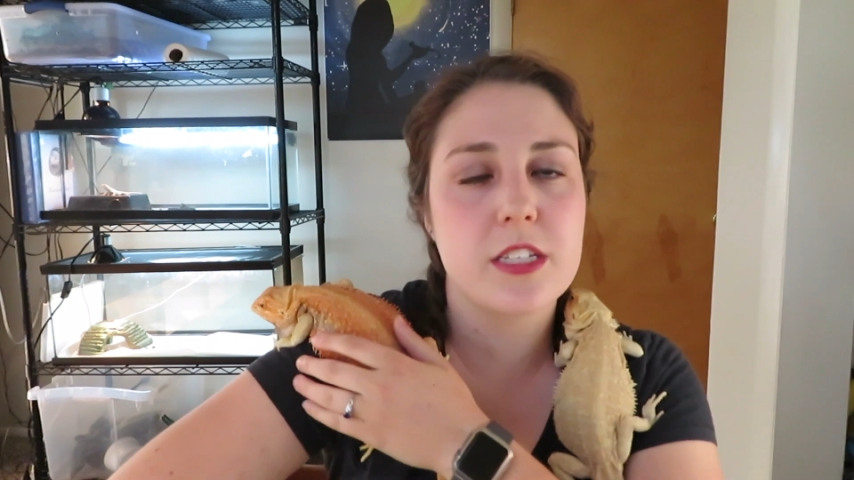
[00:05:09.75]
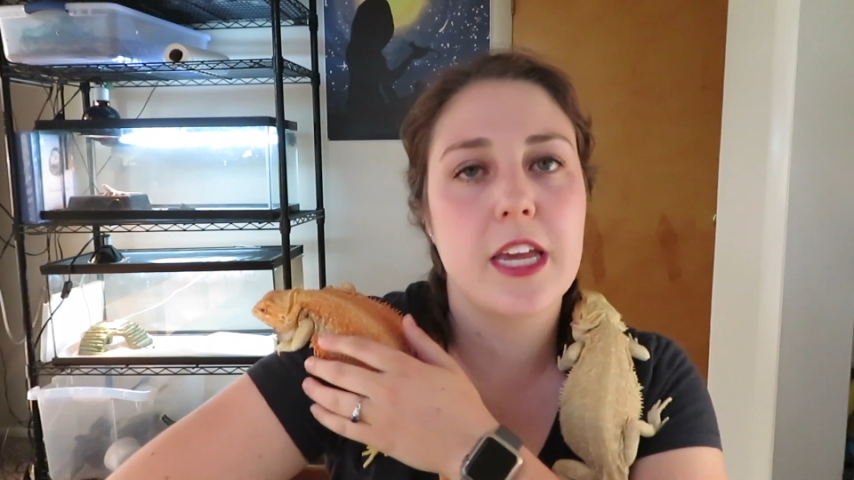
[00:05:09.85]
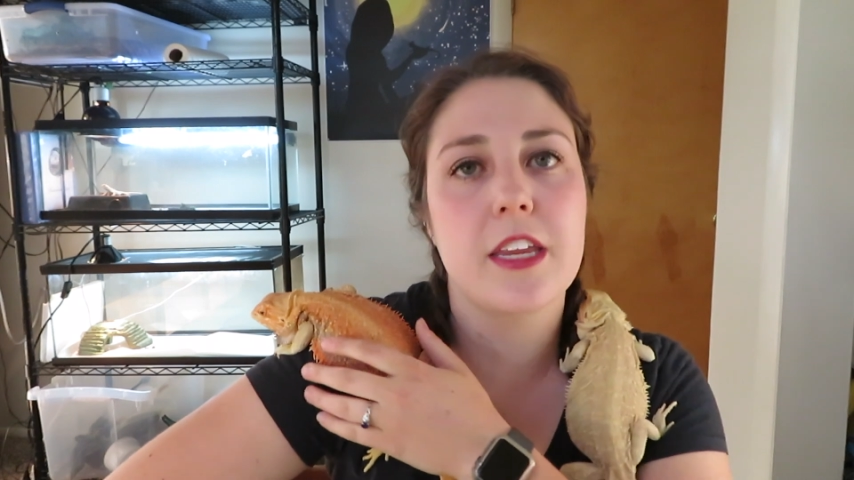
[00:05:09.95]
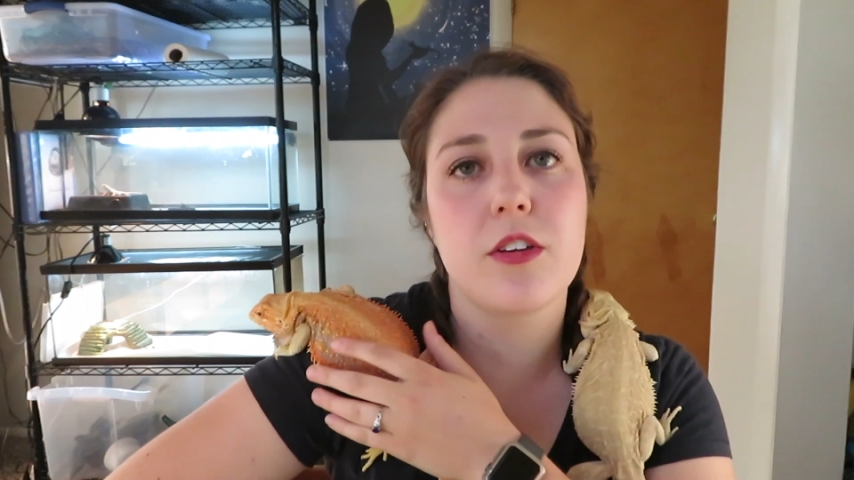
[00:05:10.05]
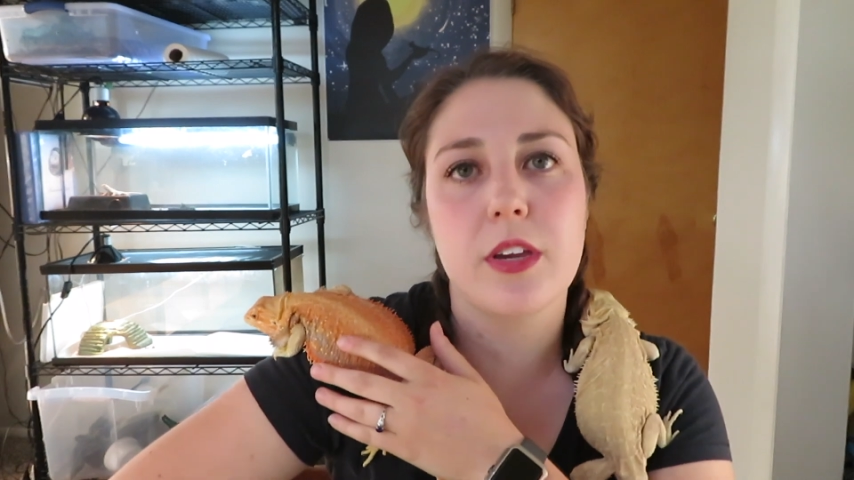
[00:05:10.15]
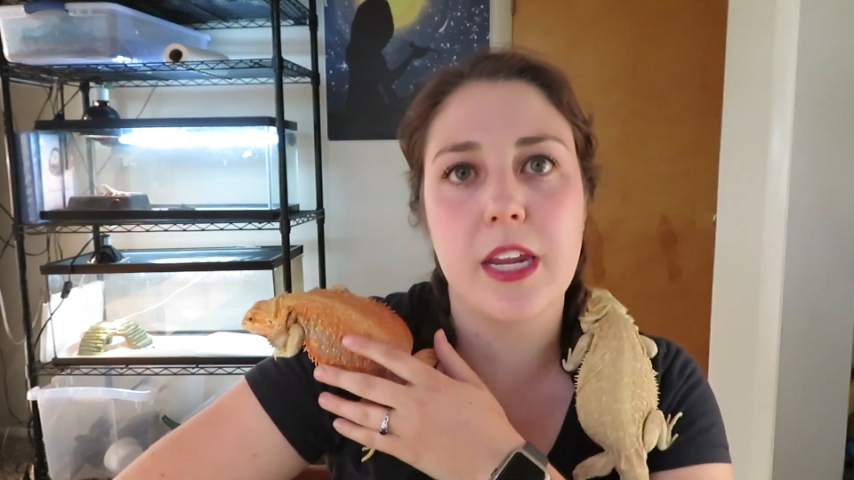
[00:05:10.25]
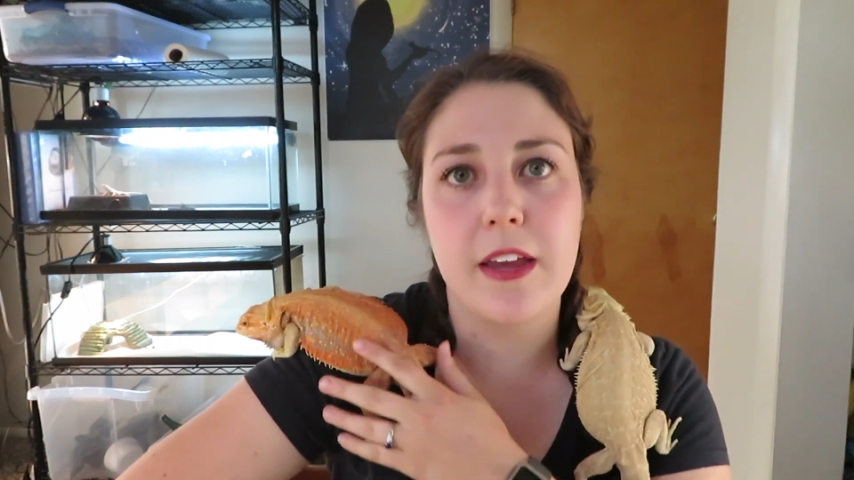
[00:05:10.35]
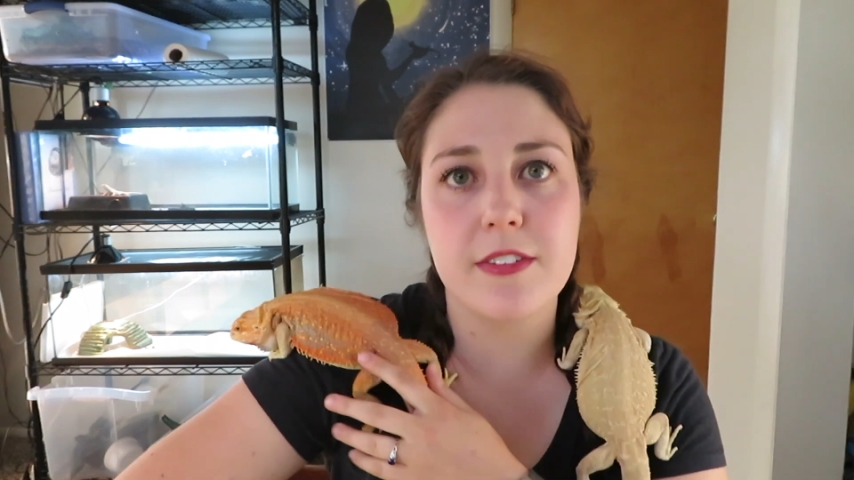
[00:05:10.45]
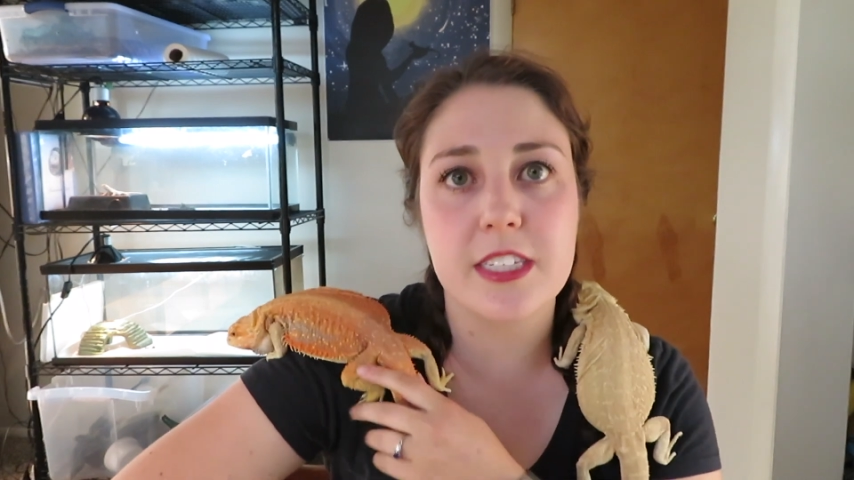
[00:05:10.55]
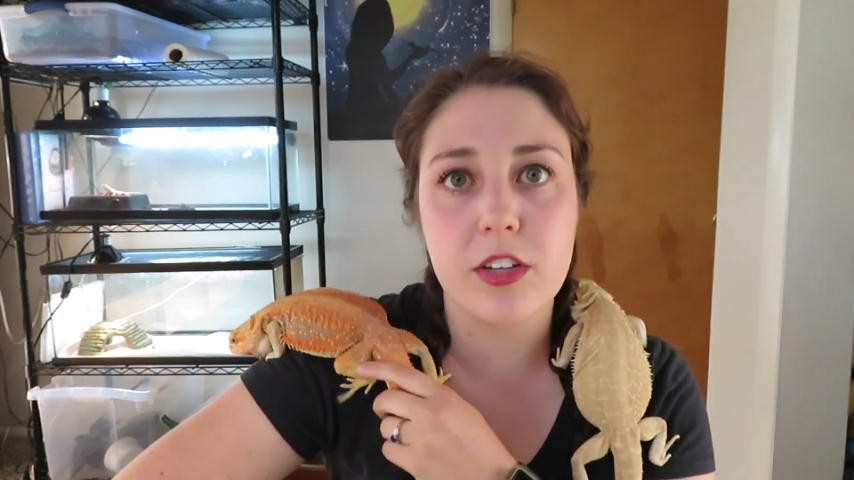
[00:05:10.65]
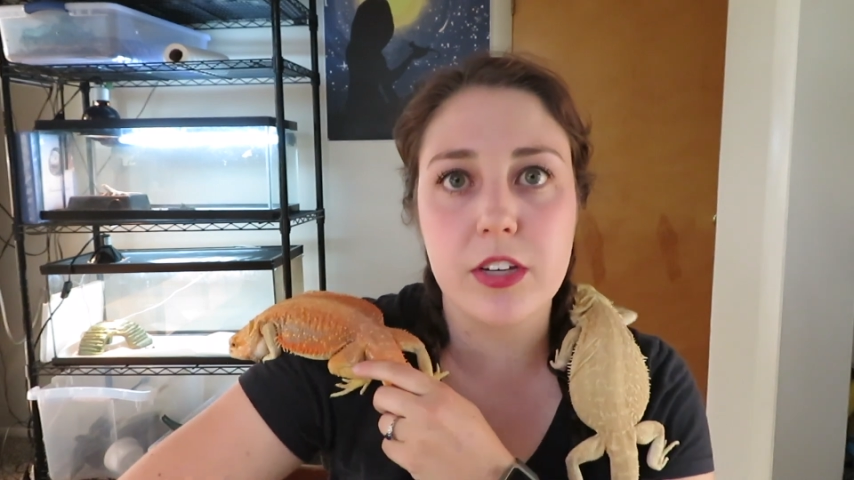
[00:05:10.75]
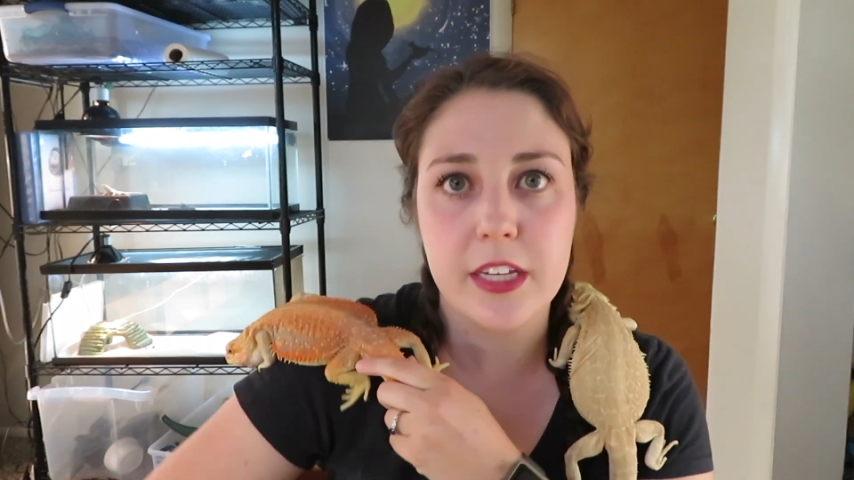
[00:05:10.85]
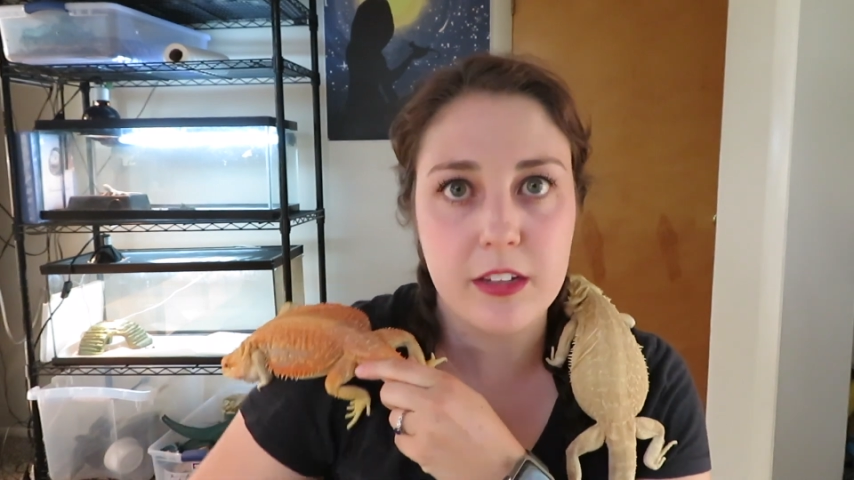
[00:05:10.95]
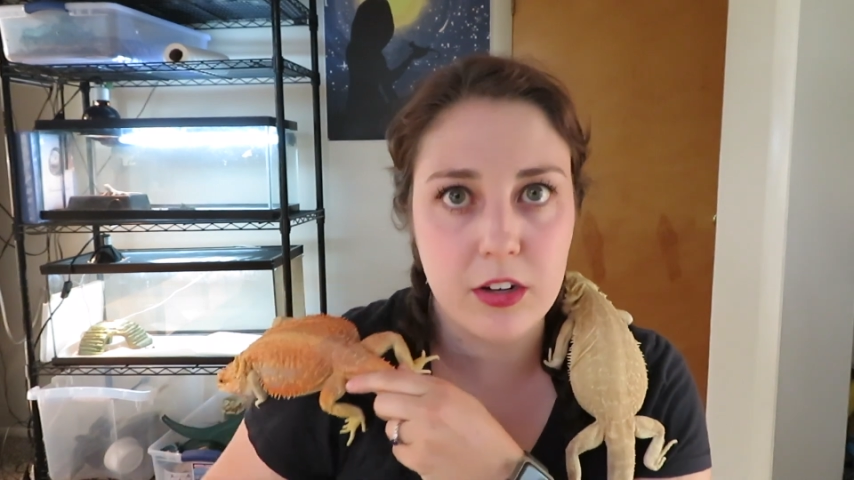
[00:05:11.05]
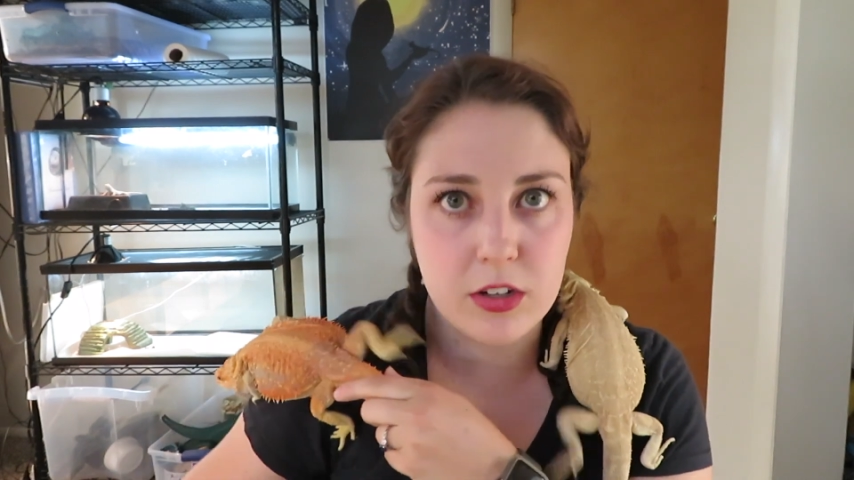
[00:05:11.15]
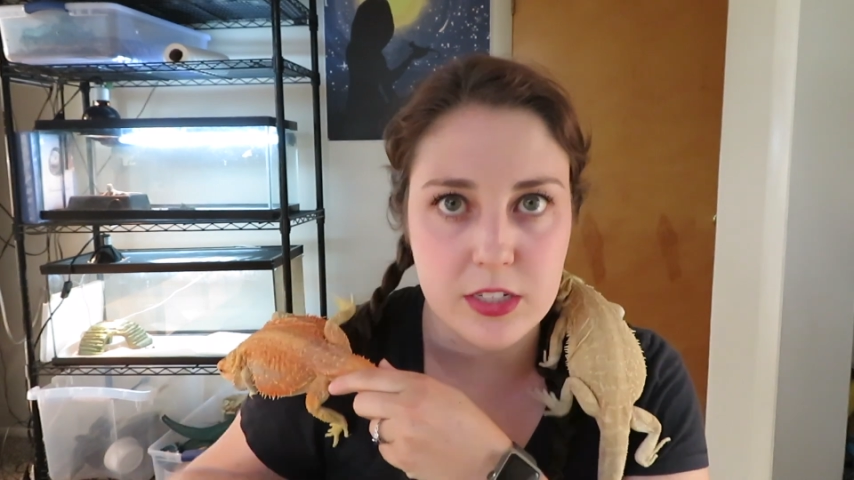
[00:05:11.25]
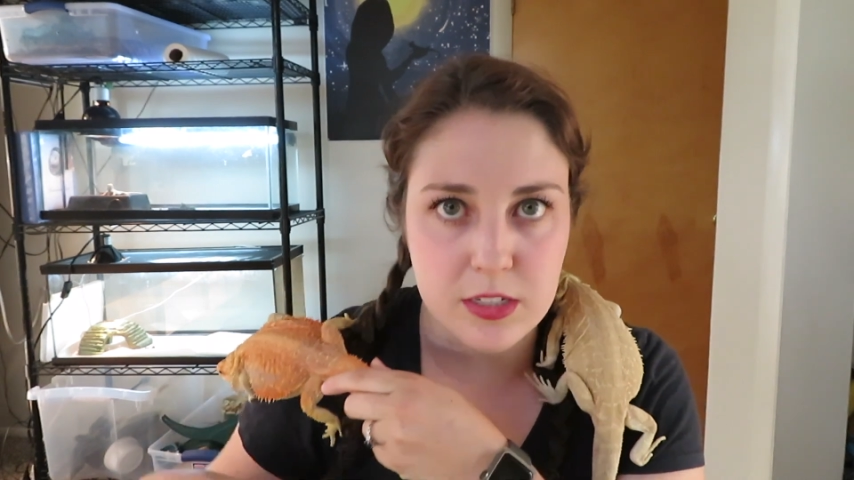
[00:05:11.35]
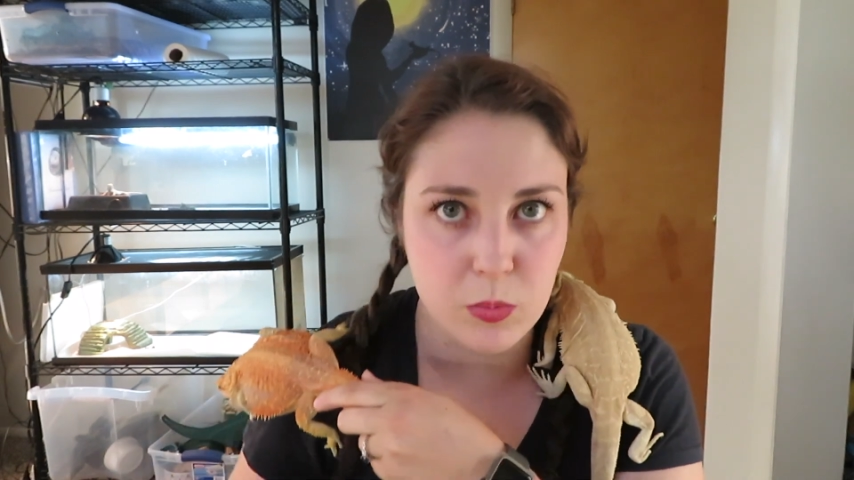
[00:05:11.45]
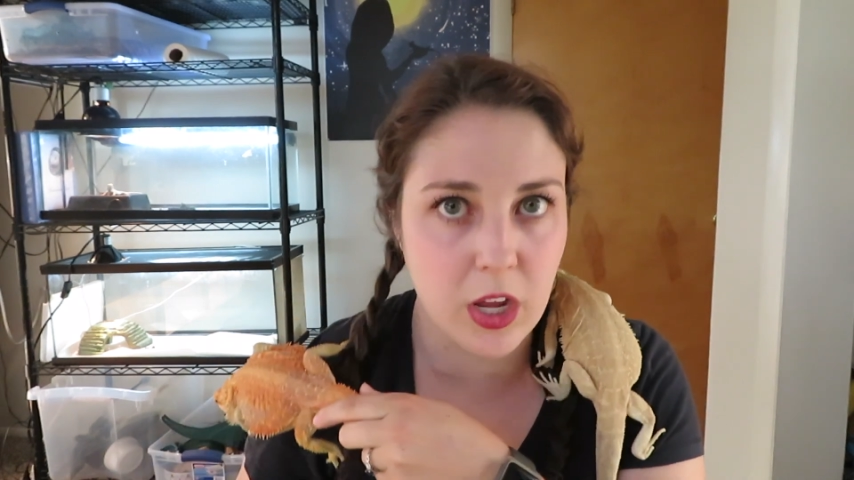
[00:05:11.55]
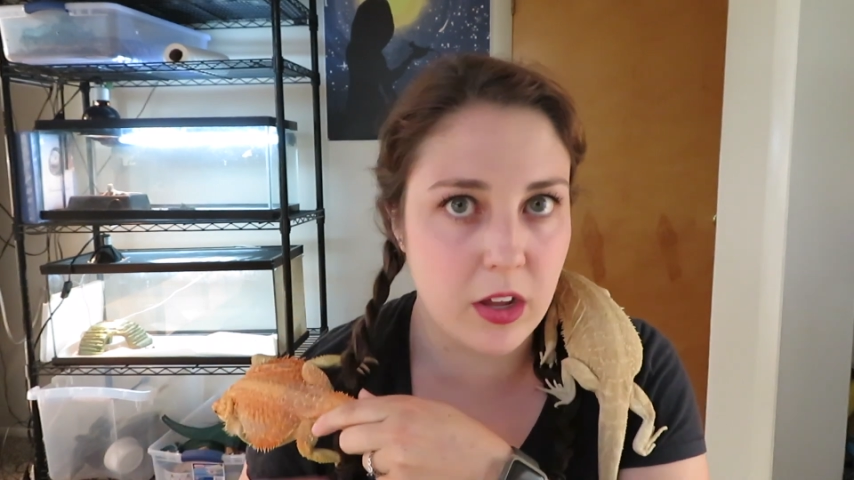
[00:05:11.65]
and you can have silky dunners
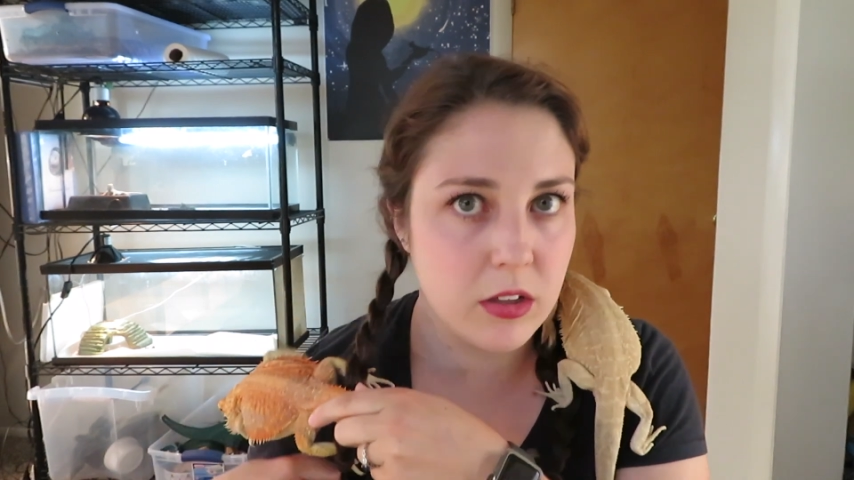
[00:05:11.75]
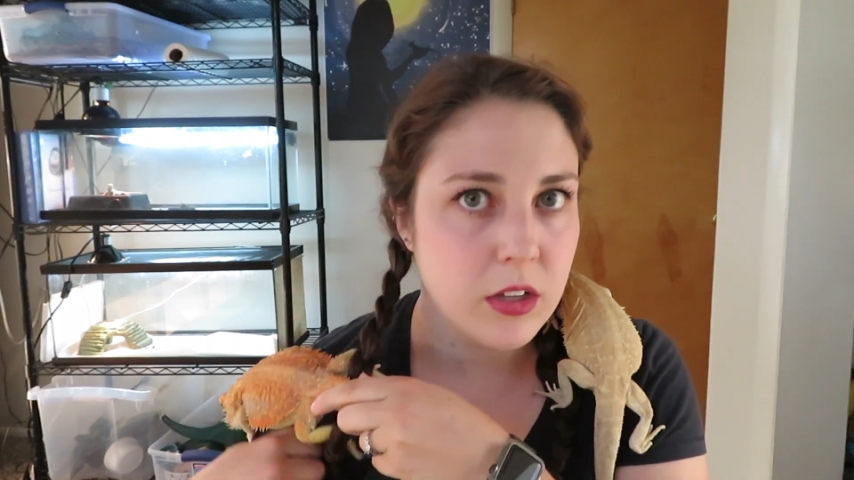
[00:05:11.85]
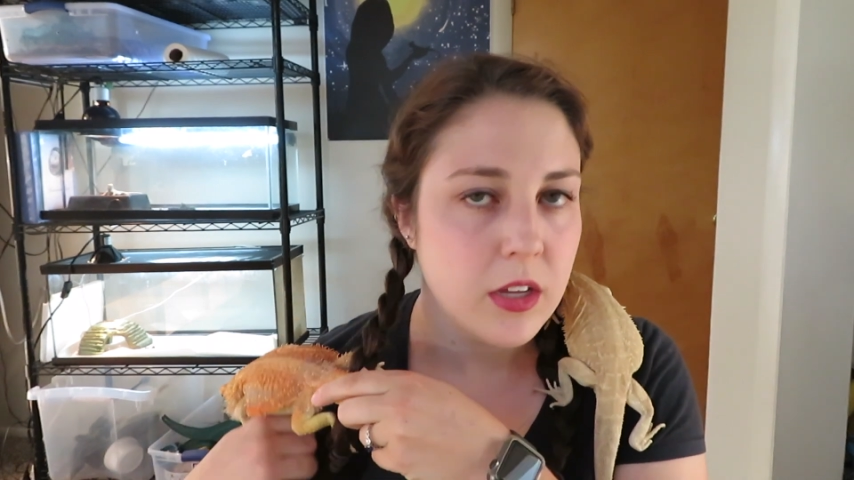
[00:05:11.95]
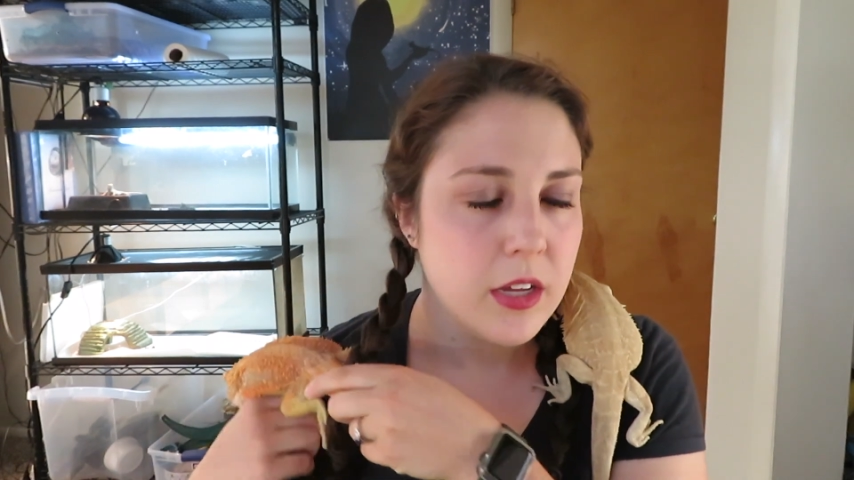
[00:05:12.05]
as well.